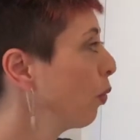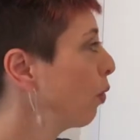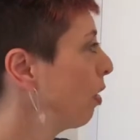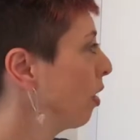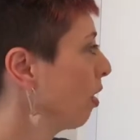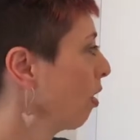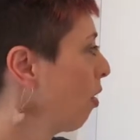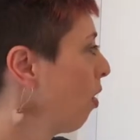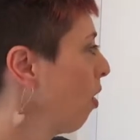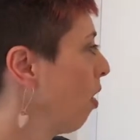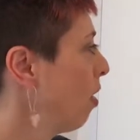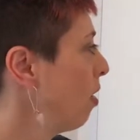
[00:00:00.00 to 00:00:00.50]
the
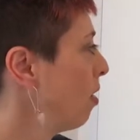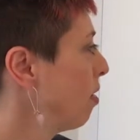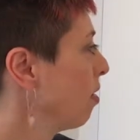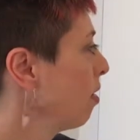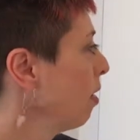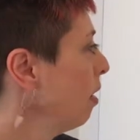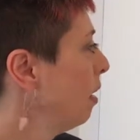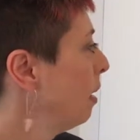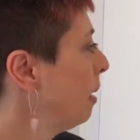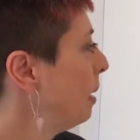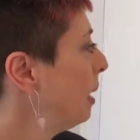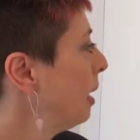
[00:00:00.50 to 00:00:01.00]
cars.
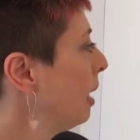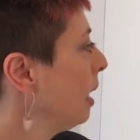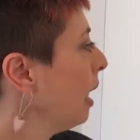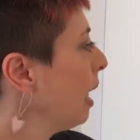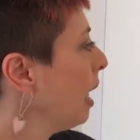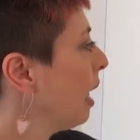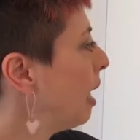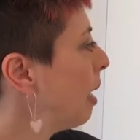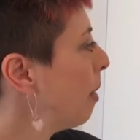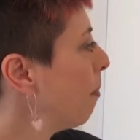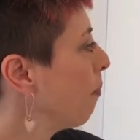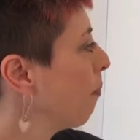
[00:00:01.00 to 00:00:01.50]

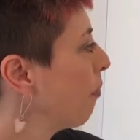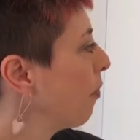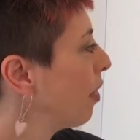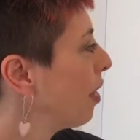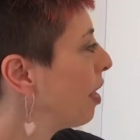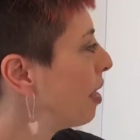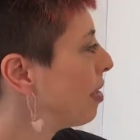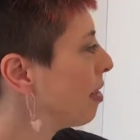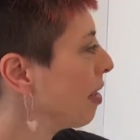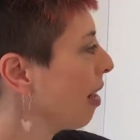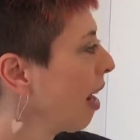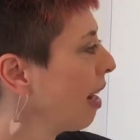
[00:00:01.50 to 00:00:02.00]

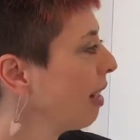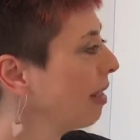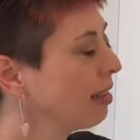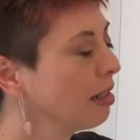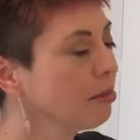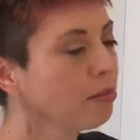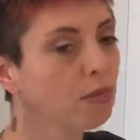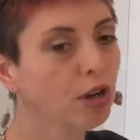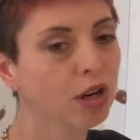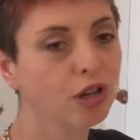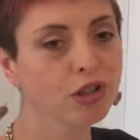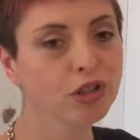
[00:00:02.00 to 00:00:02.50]
The desired
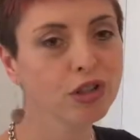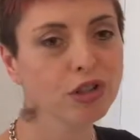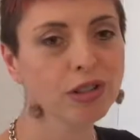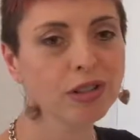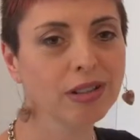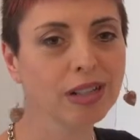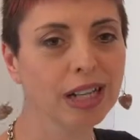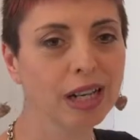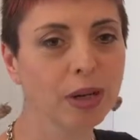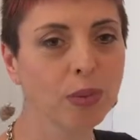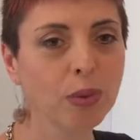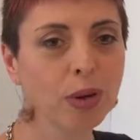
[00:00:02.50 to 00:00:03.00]

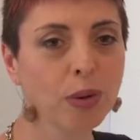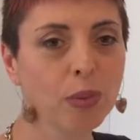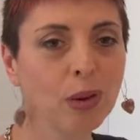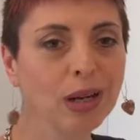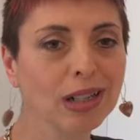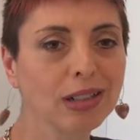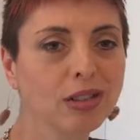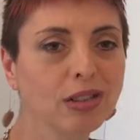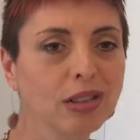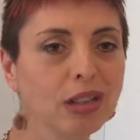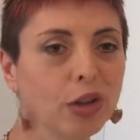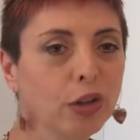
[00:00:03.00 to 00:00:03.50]
emotion there, we
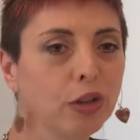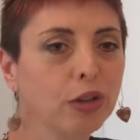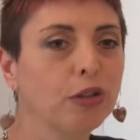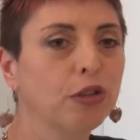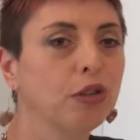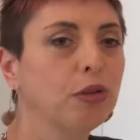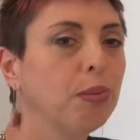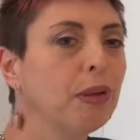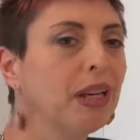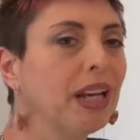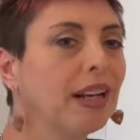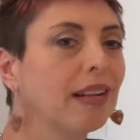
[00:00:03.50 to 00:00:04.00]
want her
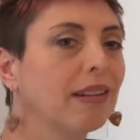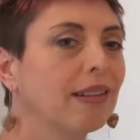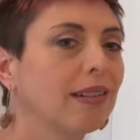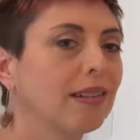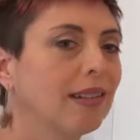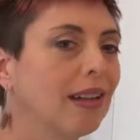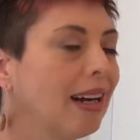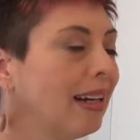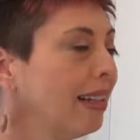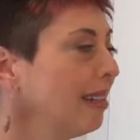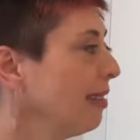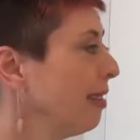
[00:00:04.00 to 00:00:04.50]
to be
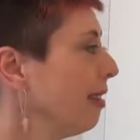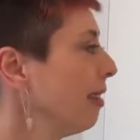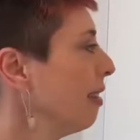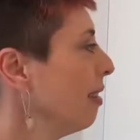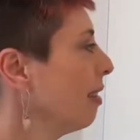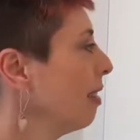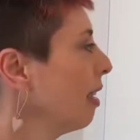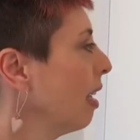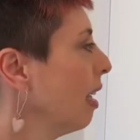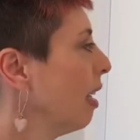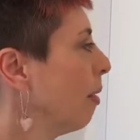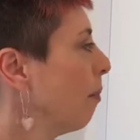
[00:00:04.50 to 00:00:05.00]

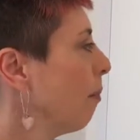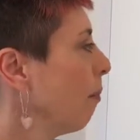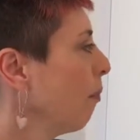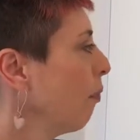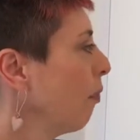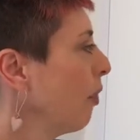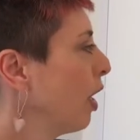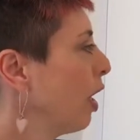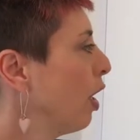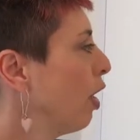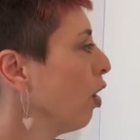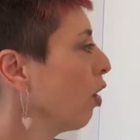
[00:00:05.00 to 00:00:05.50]
excited,
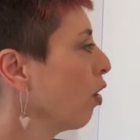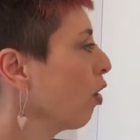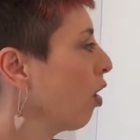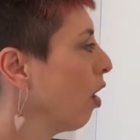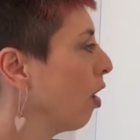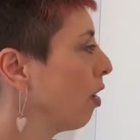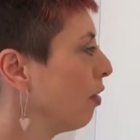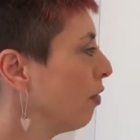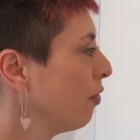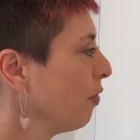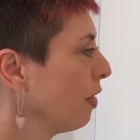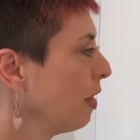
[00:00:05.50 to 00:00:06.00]

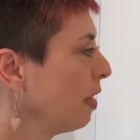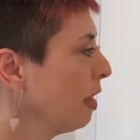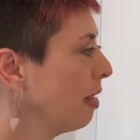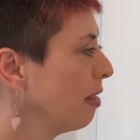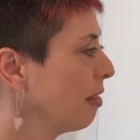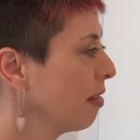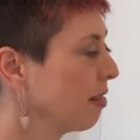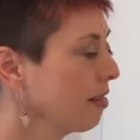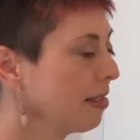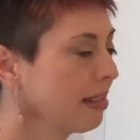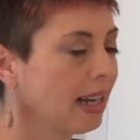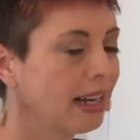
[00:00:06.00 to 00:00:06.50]

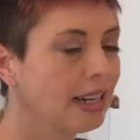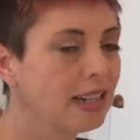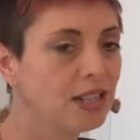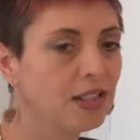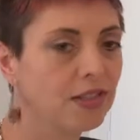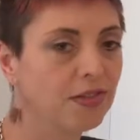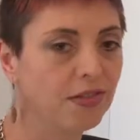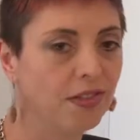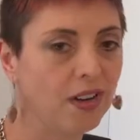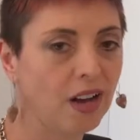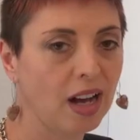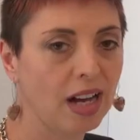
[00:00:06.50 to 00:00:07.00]
confident,
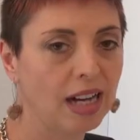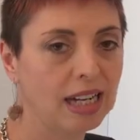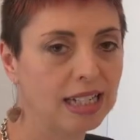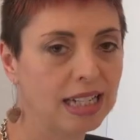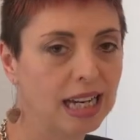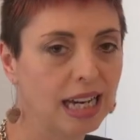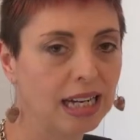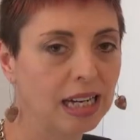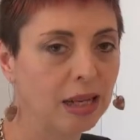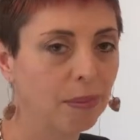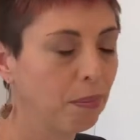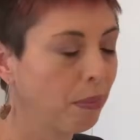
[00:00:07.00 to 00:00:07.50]
satisfied,
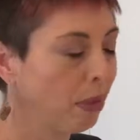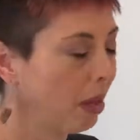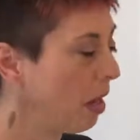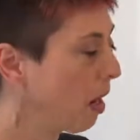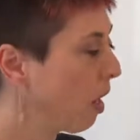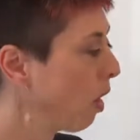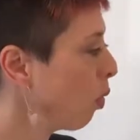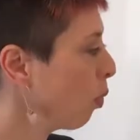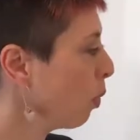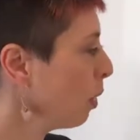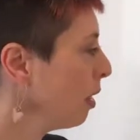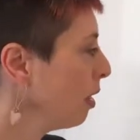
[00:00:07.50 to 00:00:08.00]
and
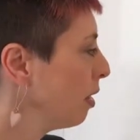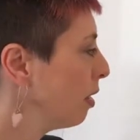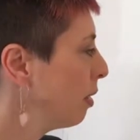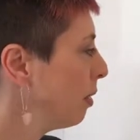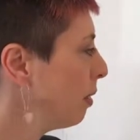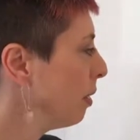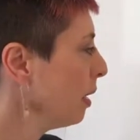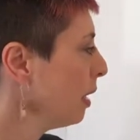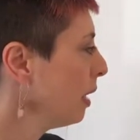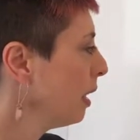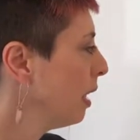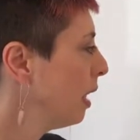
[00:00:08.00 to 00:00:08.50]
empowered.
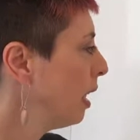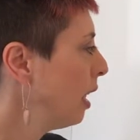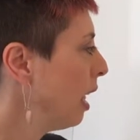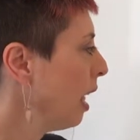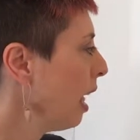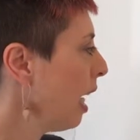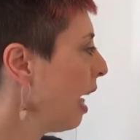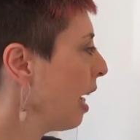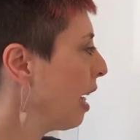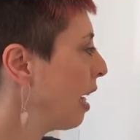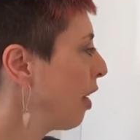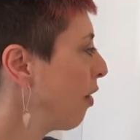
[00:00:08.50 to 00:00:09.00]

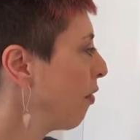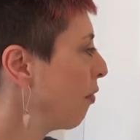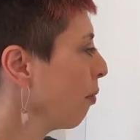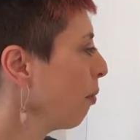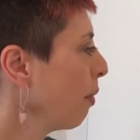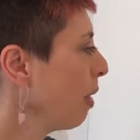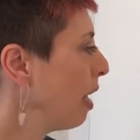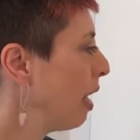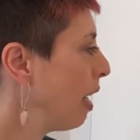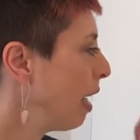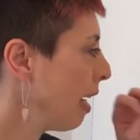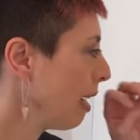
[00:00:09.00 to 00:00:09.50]
And if
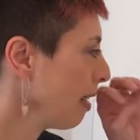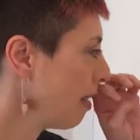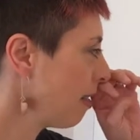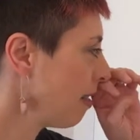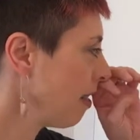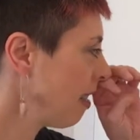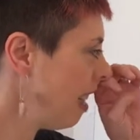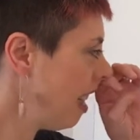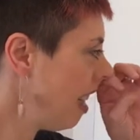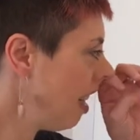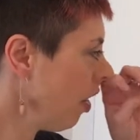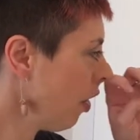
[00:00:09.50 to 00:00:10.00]
we
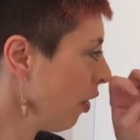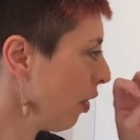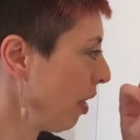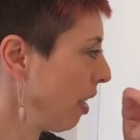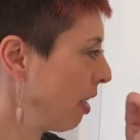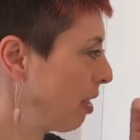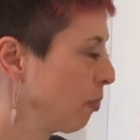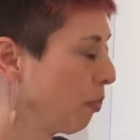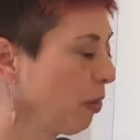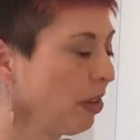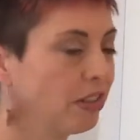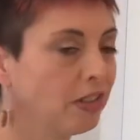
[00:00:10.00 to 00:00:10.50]
exceed her
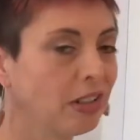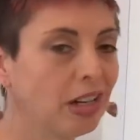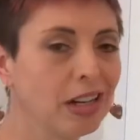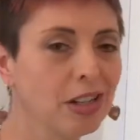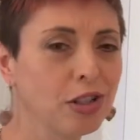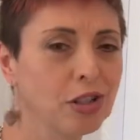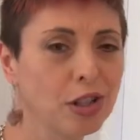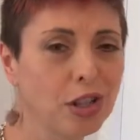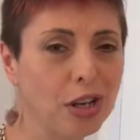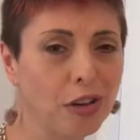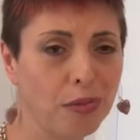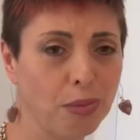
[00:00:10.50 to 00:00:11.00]

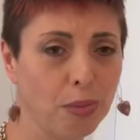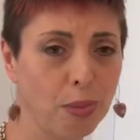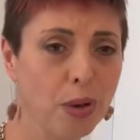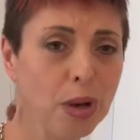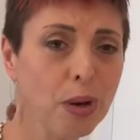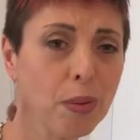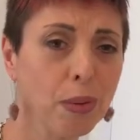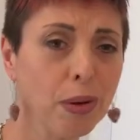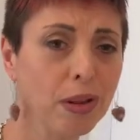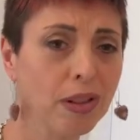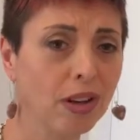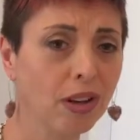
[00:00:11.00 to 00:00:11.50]
expectation, if
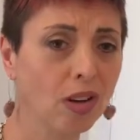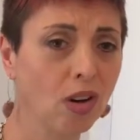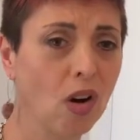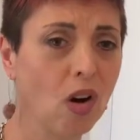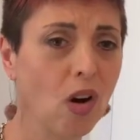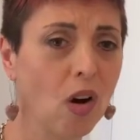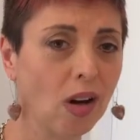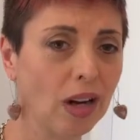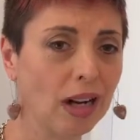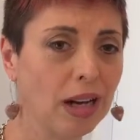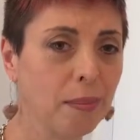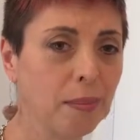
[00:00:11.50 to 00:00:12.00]
we were the
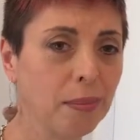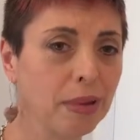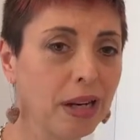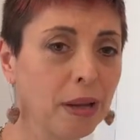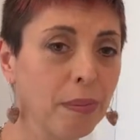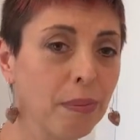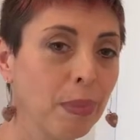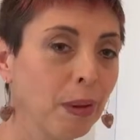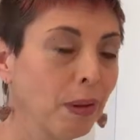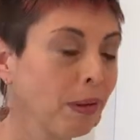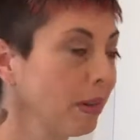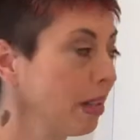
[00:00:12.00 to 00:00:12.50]
car company
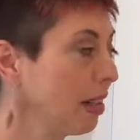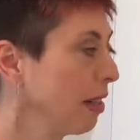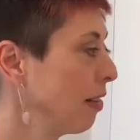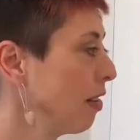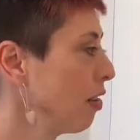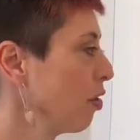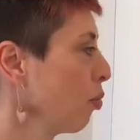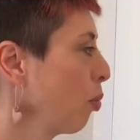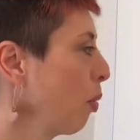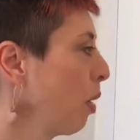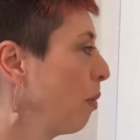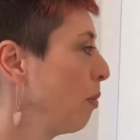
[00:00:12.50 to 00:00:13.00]
building
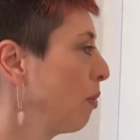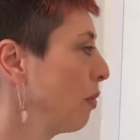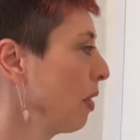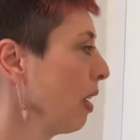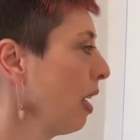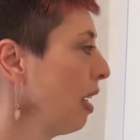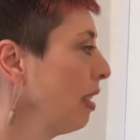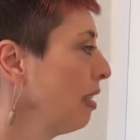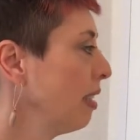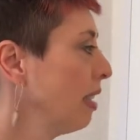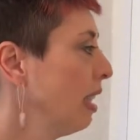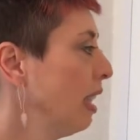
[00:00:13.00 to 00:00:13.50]
this
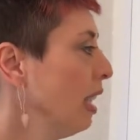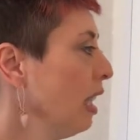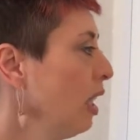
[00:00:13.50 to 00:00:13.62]
website,